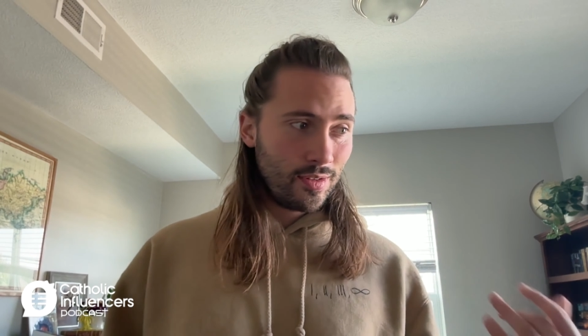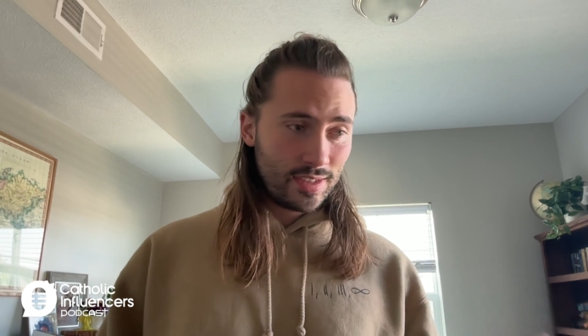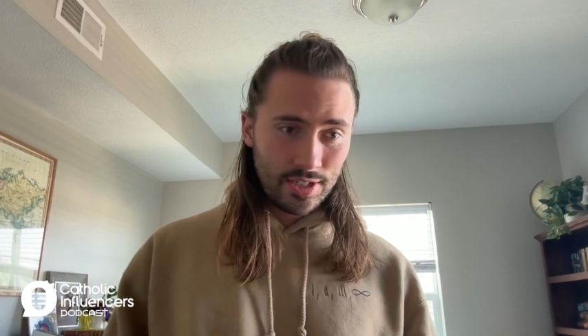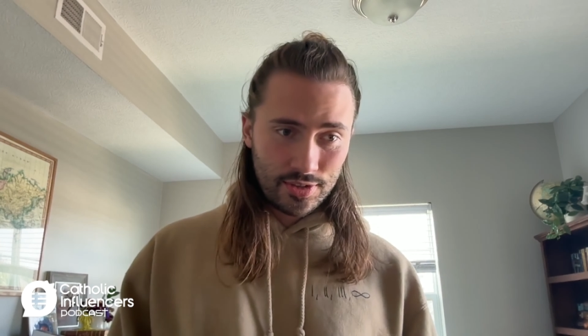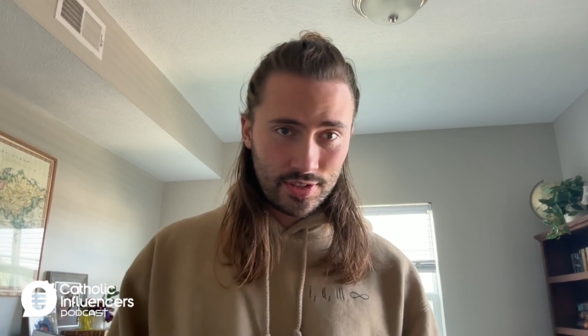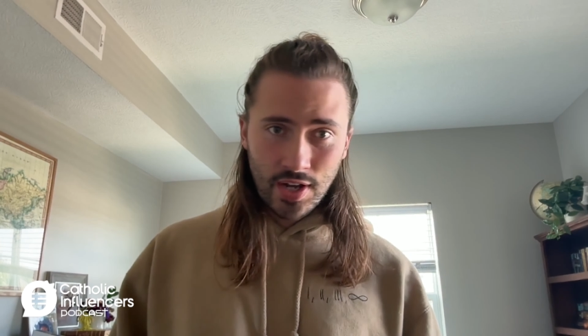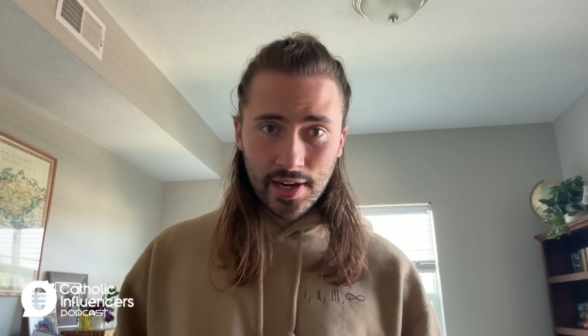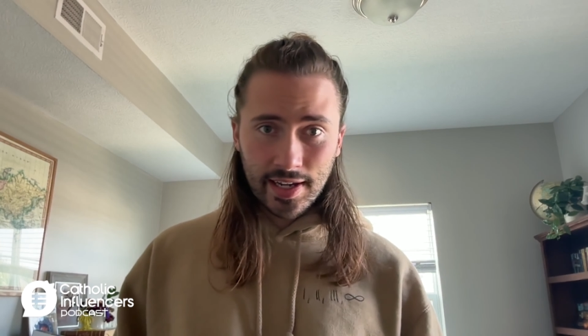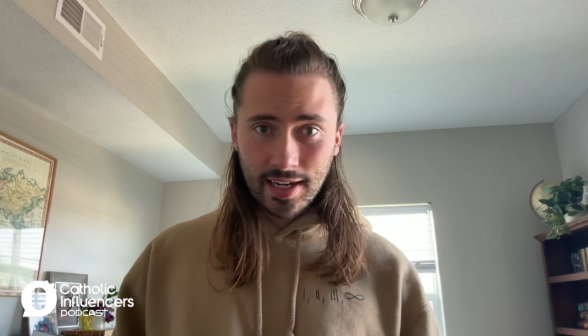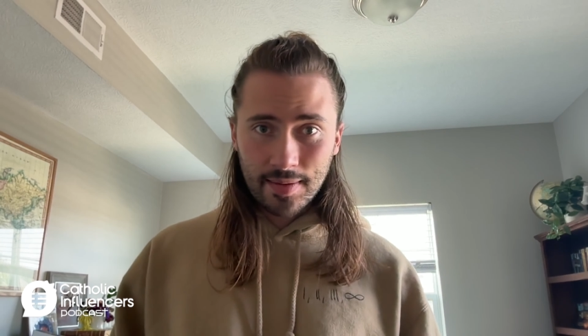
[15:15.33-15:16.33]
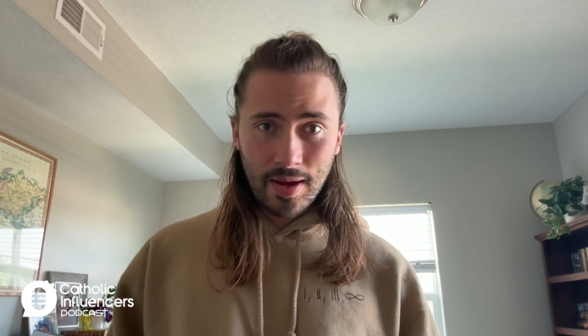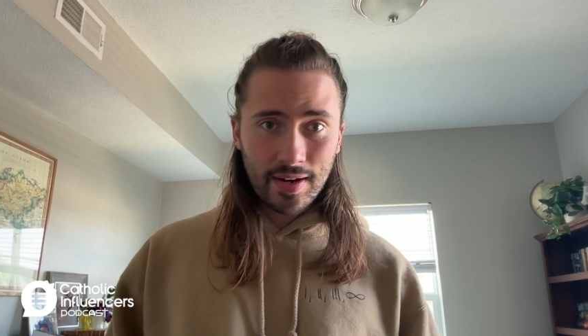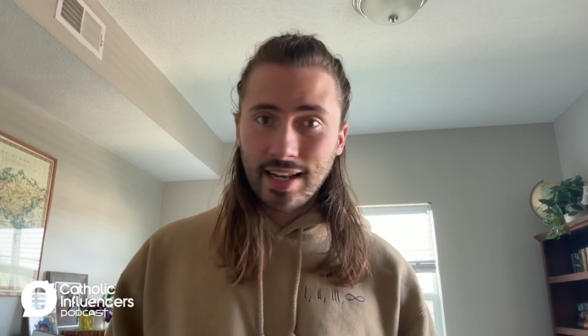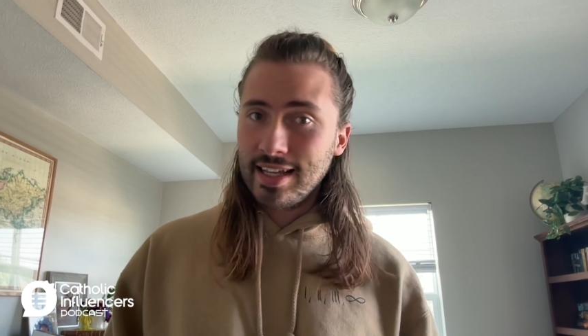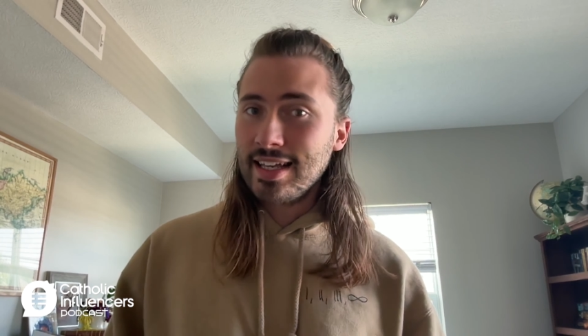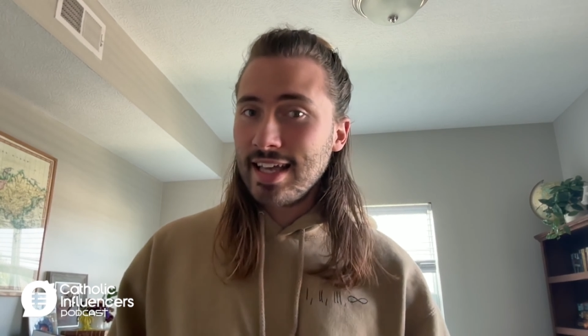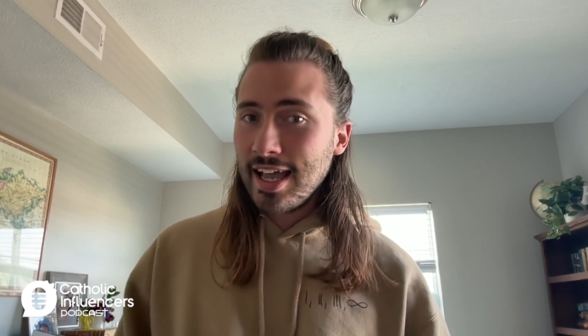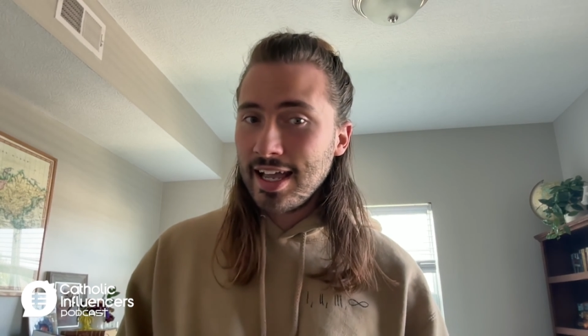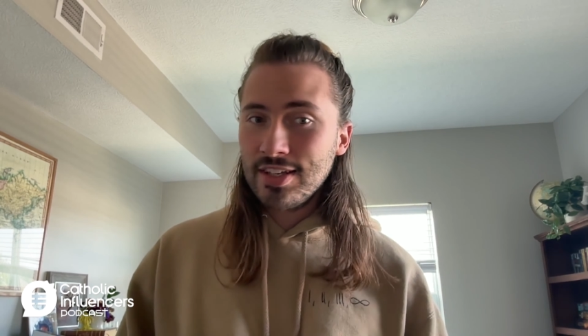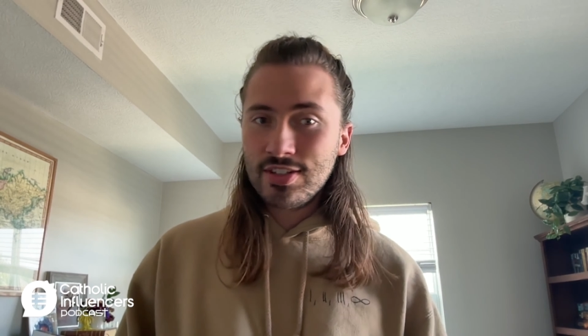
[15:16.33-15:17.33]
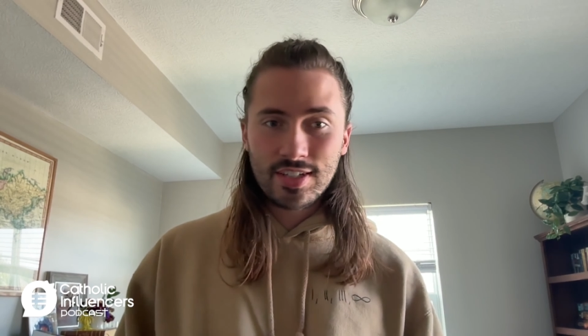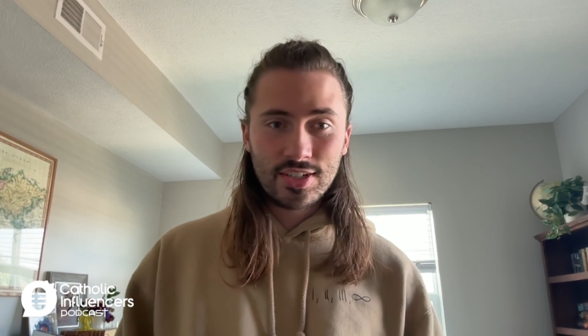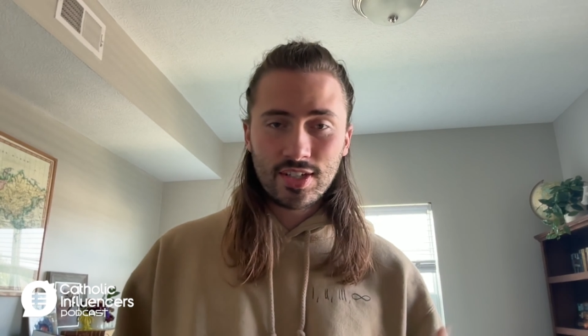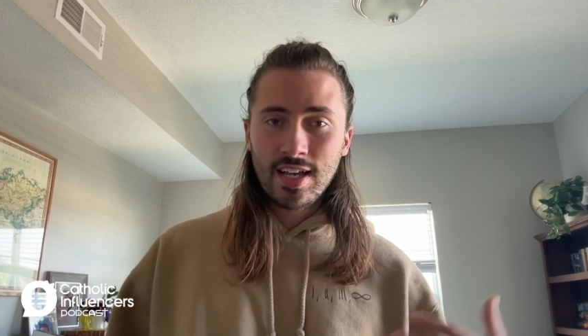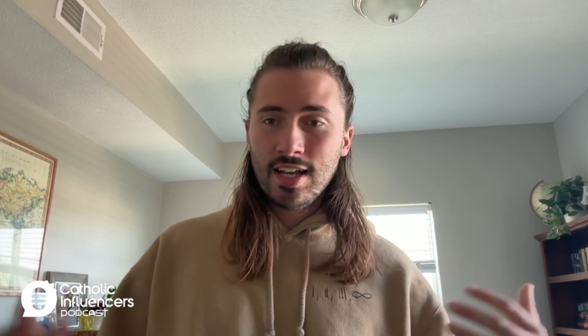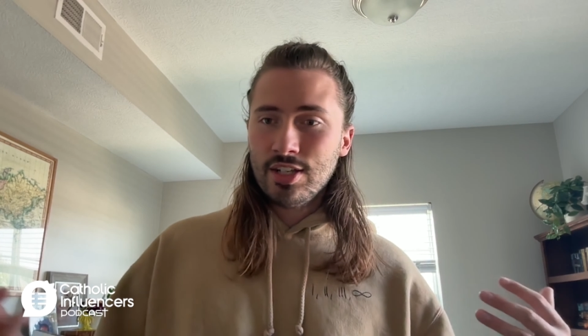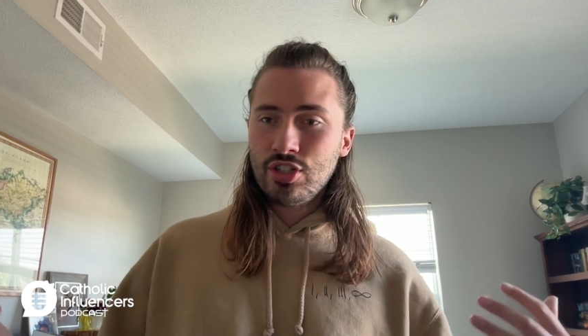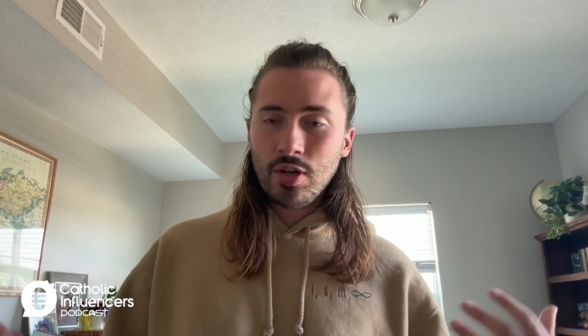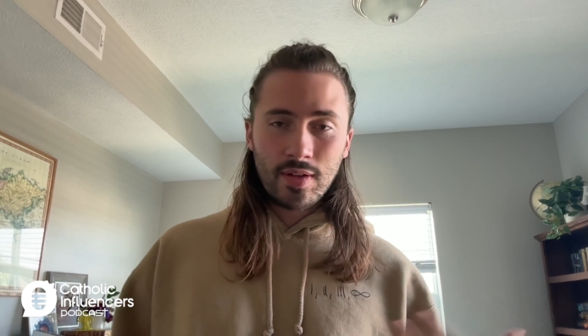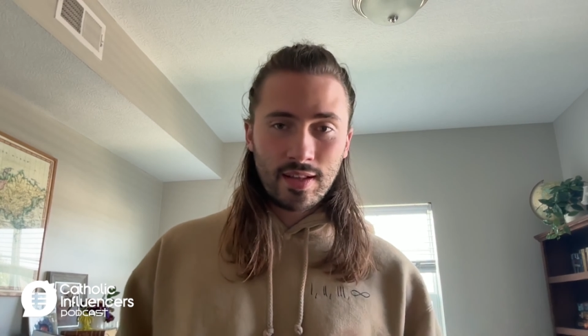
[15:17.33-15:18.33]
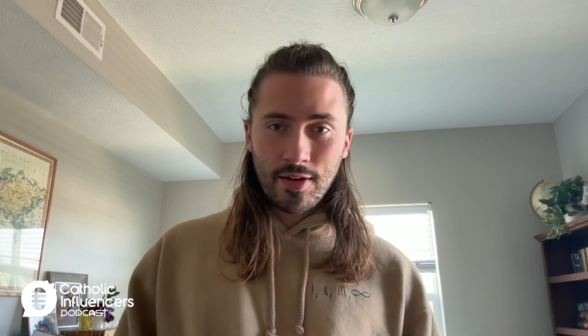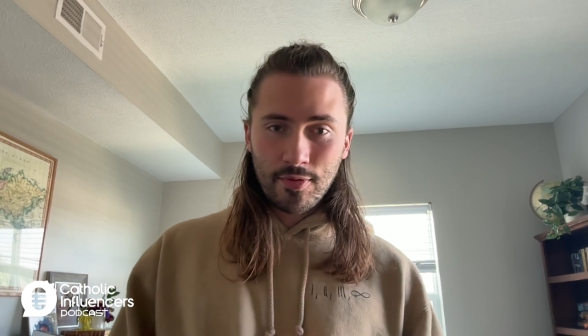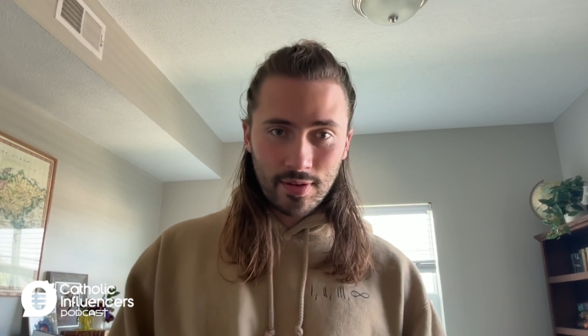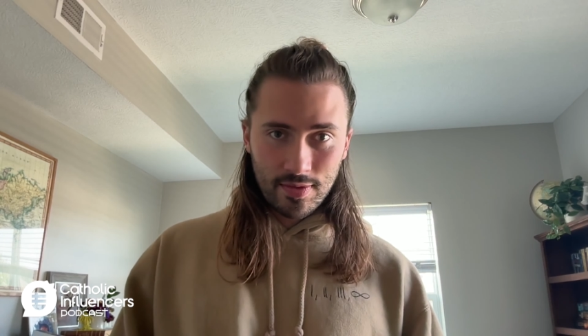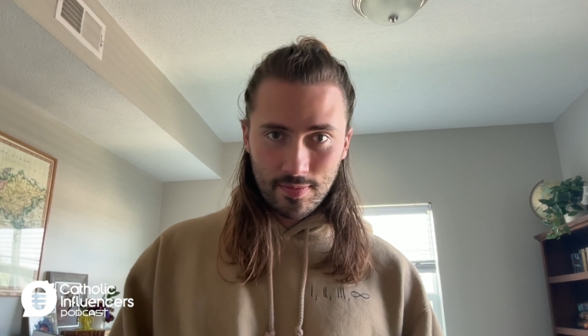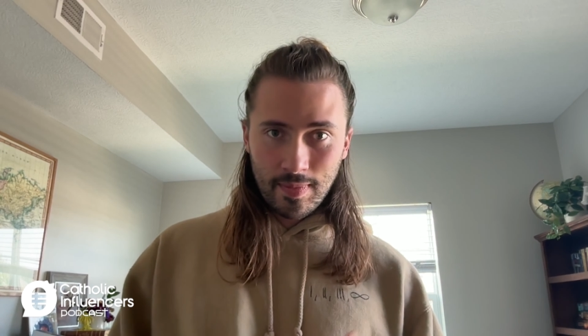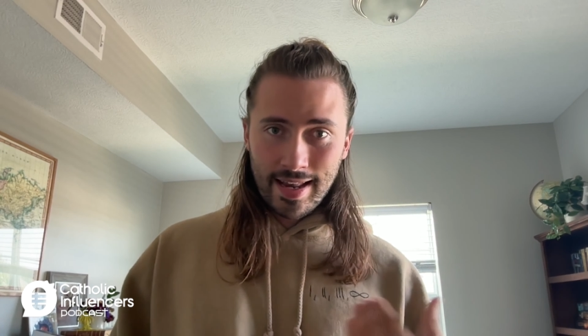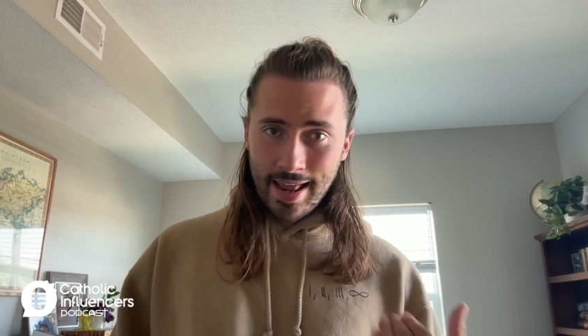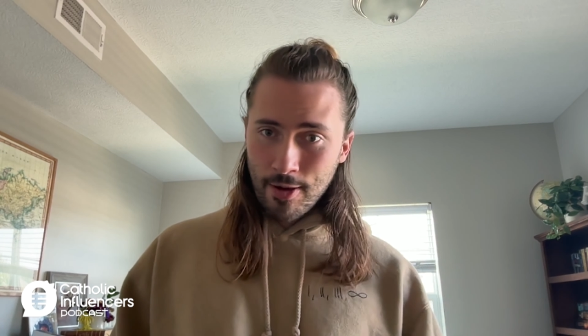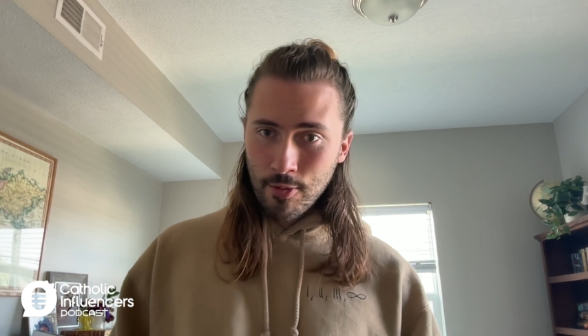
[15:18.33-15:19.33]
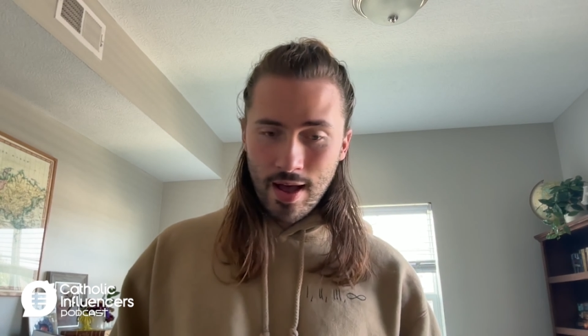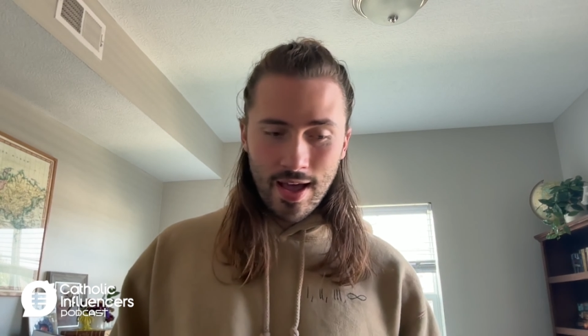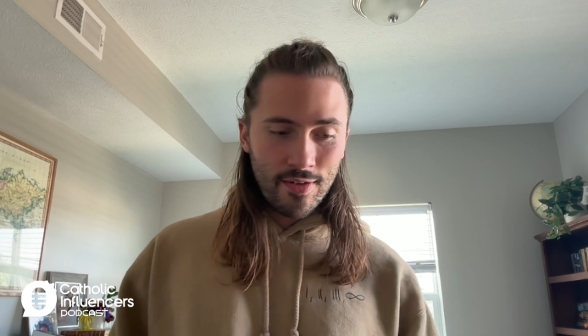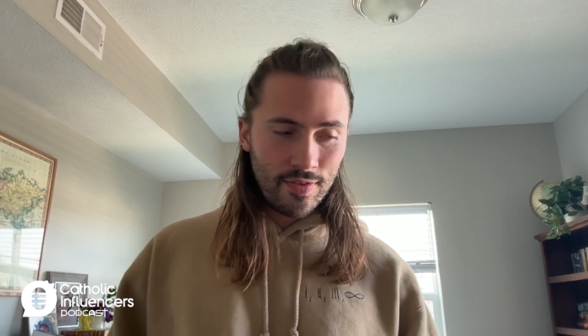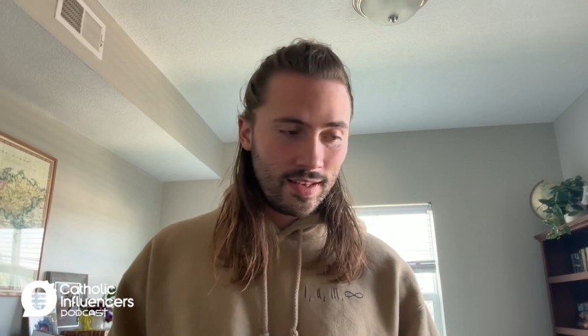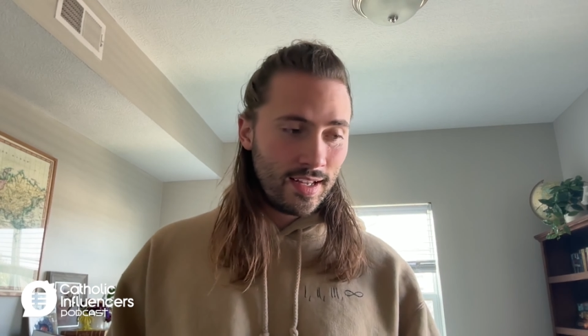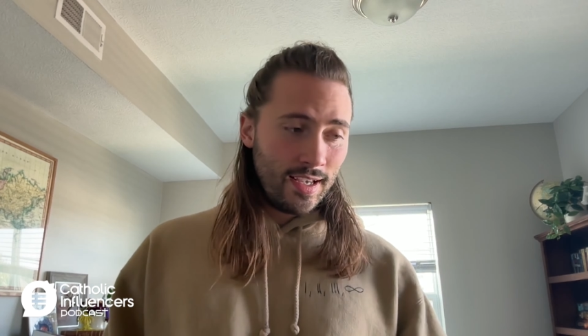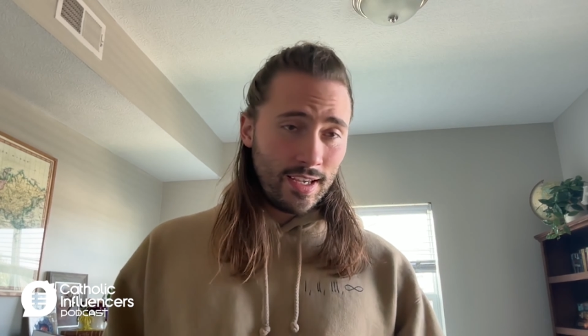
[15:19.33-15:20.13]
seriously talking about getting engaged and just so in love with my now wife, and